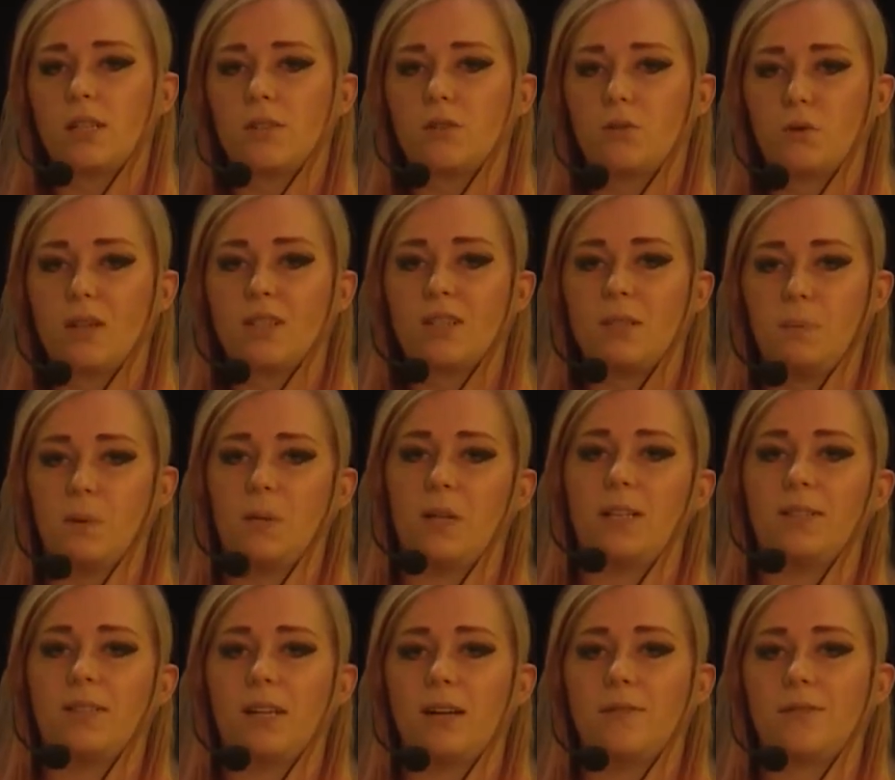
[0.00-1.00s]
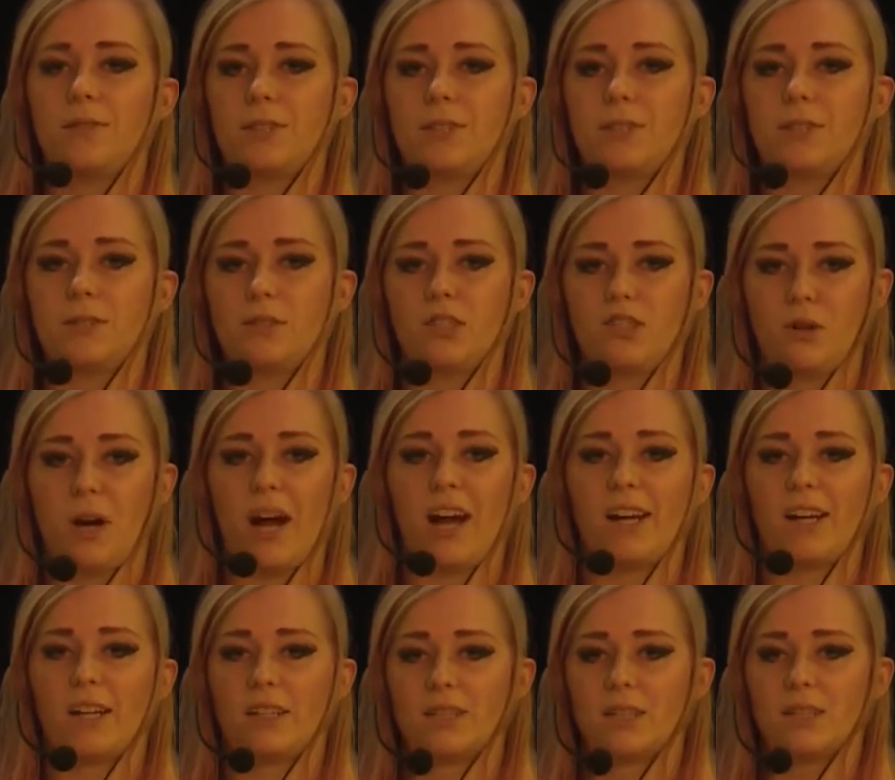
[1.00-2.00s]
transparent after
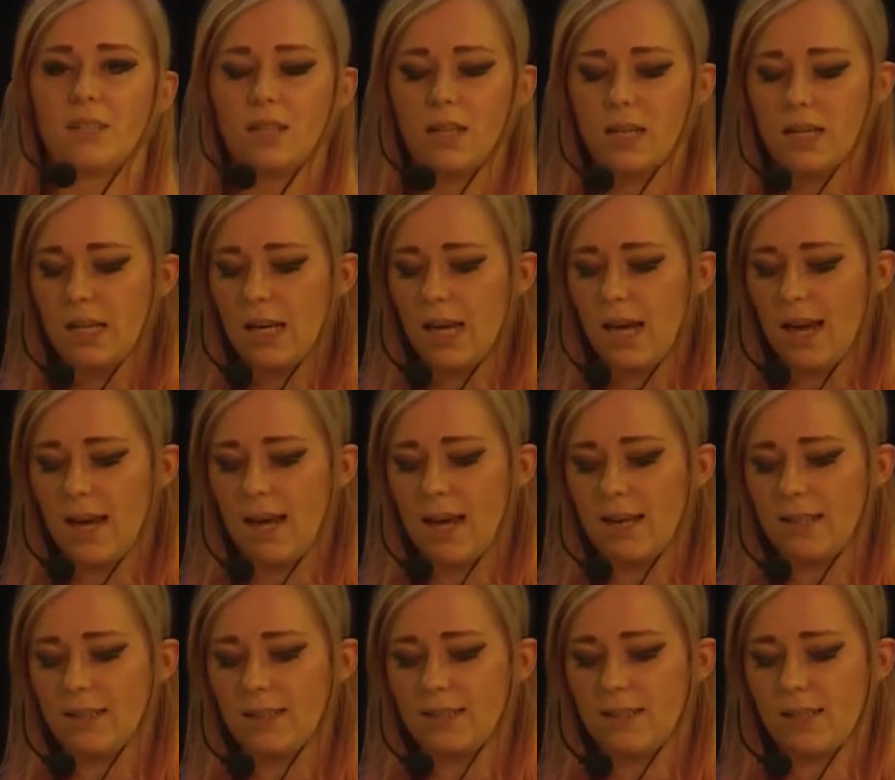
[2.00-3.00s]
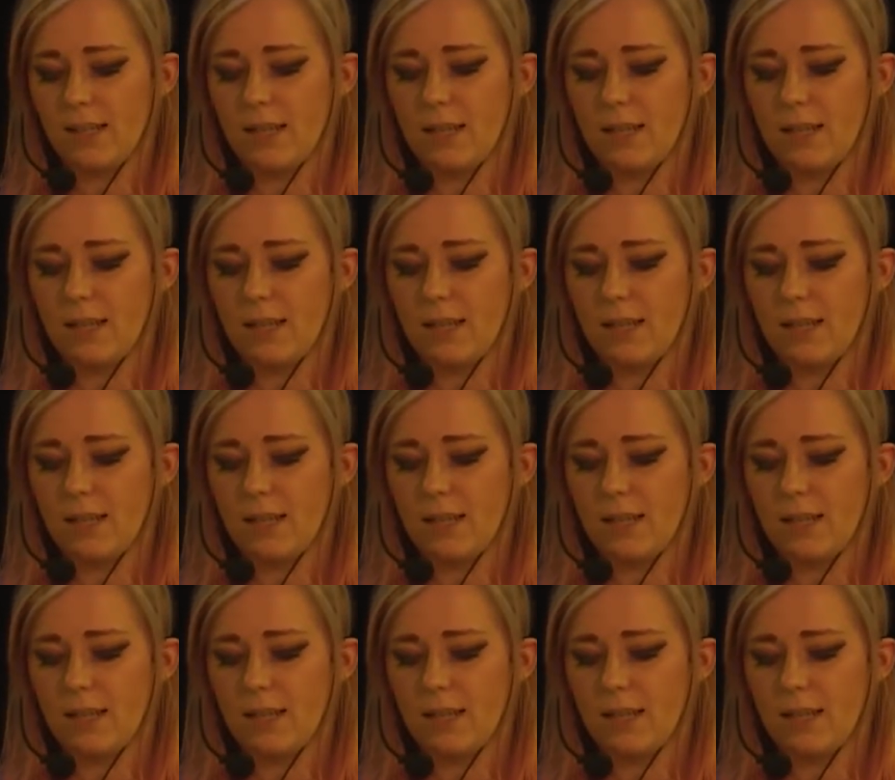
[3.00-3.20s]
drying. And